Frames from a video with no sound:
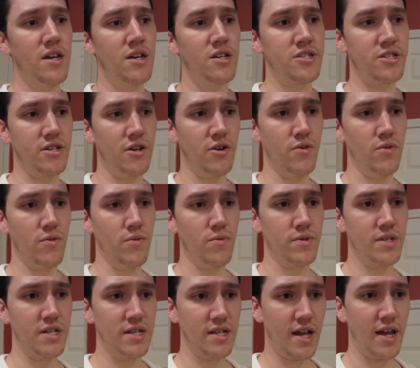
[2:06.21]
so
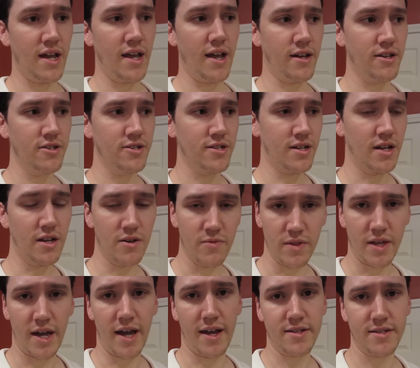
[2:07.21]
tonight I could just kind of
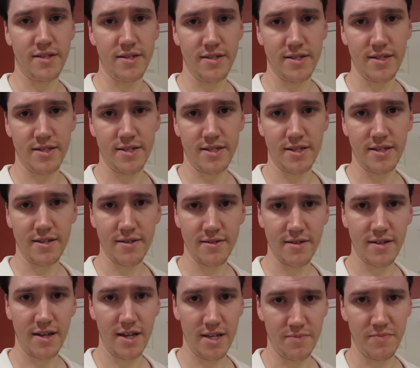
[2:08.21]
relax, because it's
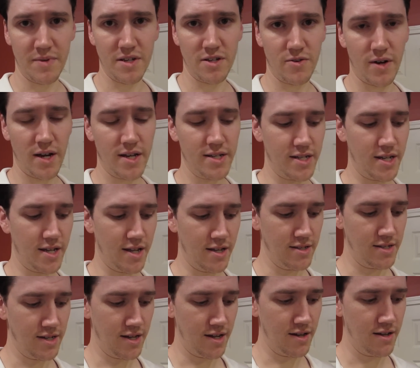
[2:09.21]
it's been crazy.
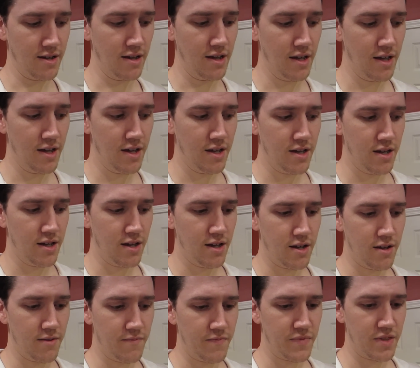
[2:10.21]
And uh,
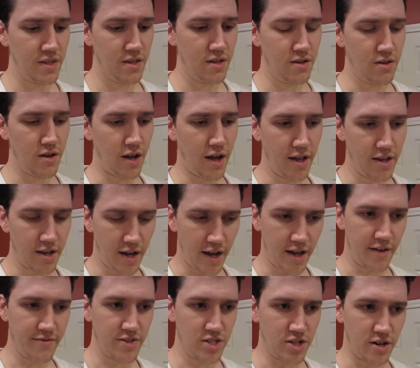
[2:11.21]
I, I
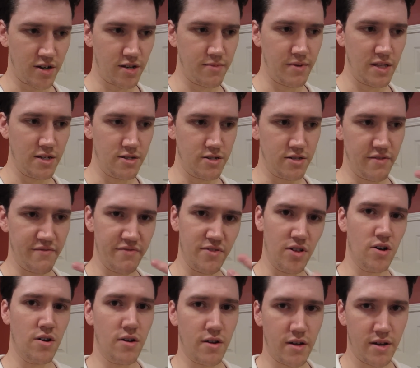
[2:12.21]
haven't talked about it on the
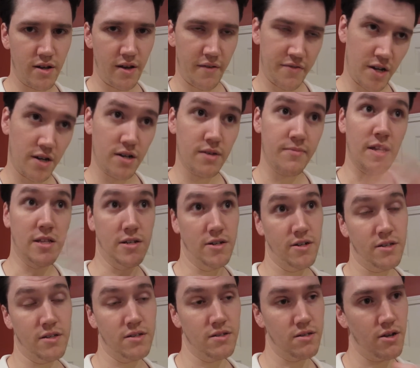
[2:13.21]
vlog. I've talked about it
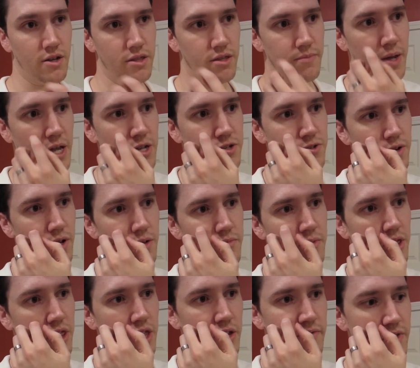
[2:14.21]
on, on the Patreon
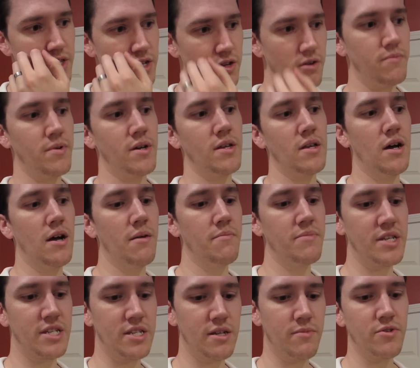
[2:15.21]
monthly video, but um,
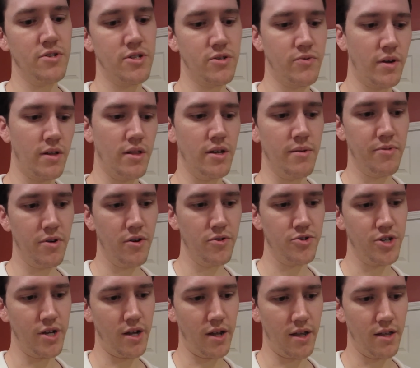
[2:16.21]
the summer is quickly
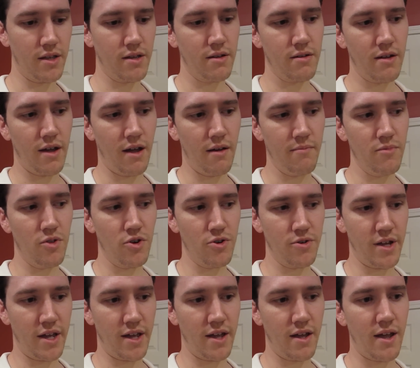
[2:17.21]
approaching, and I'm
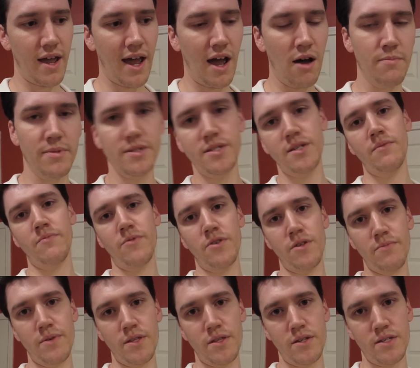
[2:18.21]
learning how busy I'm going
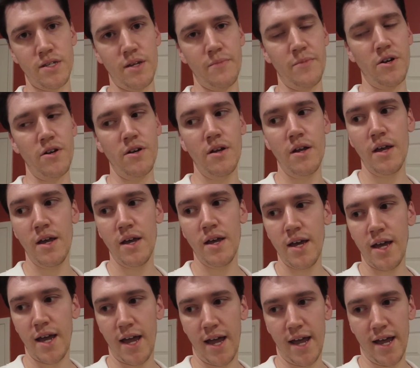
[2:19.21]
to be this summer.
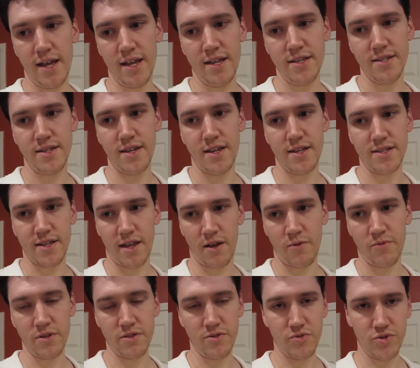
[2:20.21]
And it's
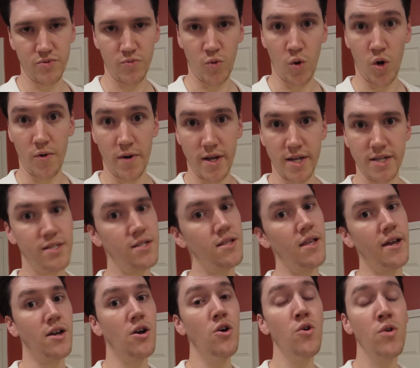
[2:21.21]
like one of those worries,
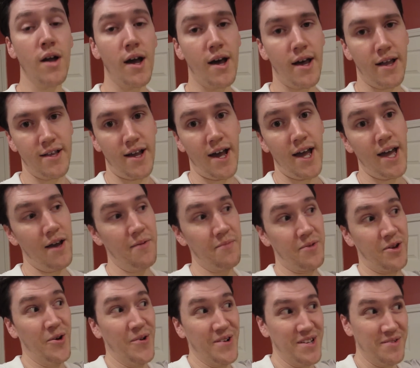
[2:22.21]
like, oh god, I am
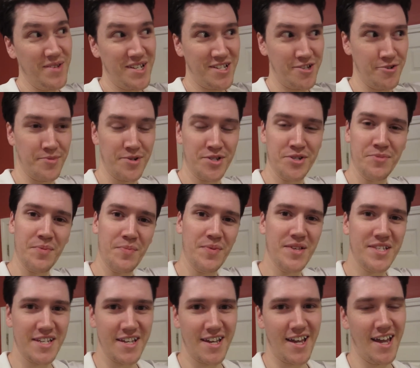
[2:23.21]
going to be super, super
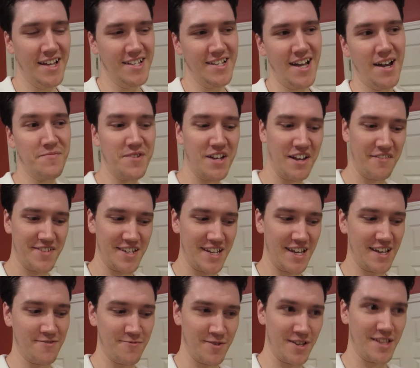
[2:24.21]
busy, and I'm going to have to
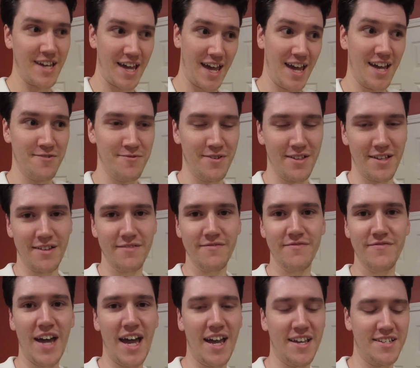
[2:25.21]
get really ahead really
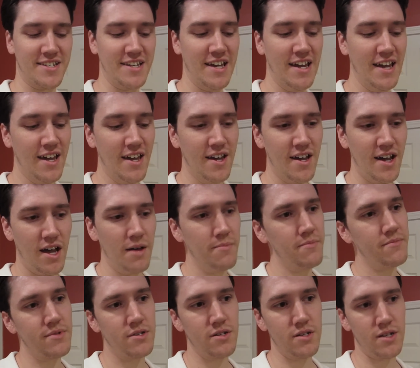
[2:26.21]
fast.
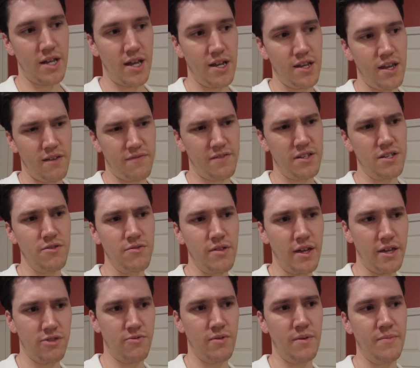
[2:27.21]
I'm going to kind of have to do
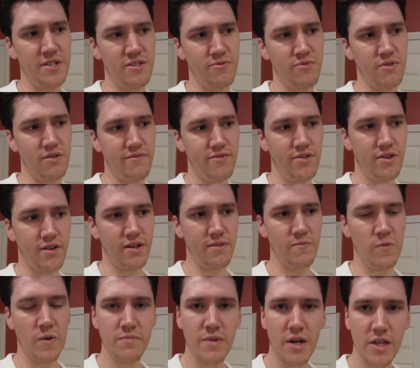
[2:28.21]
like three months worth of work
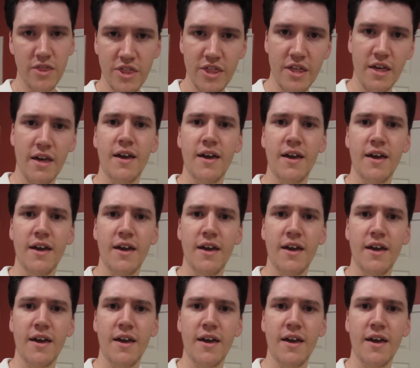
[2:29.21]
in one month,